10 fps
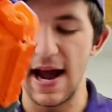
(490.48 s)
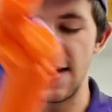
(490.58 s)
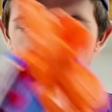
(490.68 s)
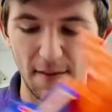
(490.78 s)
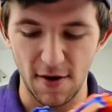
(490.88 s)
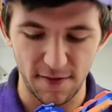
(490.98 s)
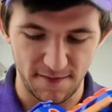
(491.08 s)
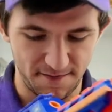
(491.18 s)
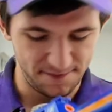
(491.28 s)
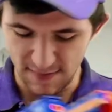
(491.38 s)
out of ammo
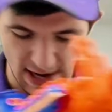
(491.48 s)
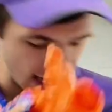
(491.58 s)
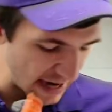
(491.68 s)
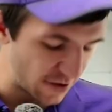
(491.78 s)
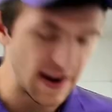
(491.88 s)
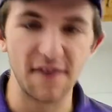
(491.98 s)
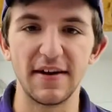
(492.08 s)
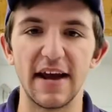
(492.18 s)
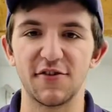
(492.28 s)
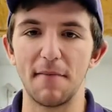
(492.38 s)
and I don't have
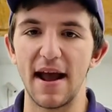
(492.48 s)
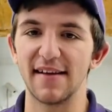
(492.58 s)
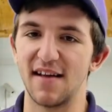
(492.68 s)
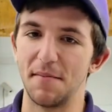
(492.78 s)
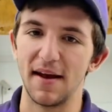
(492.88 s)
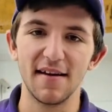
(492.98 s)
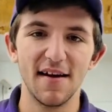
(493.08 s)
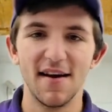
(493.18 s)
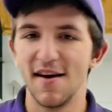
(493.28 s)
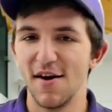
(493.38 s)
any extra mags on me?
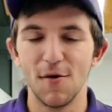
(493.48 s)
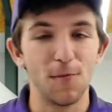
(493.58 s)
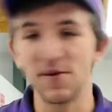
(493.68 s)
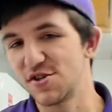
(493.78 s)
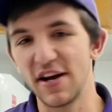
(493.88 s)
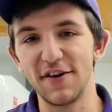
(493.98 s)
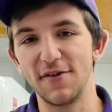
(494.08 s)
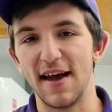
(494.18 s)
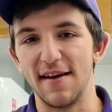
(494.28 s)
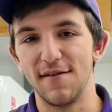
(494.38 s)
What should I
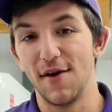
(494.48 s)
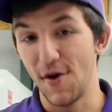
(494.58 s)
do then?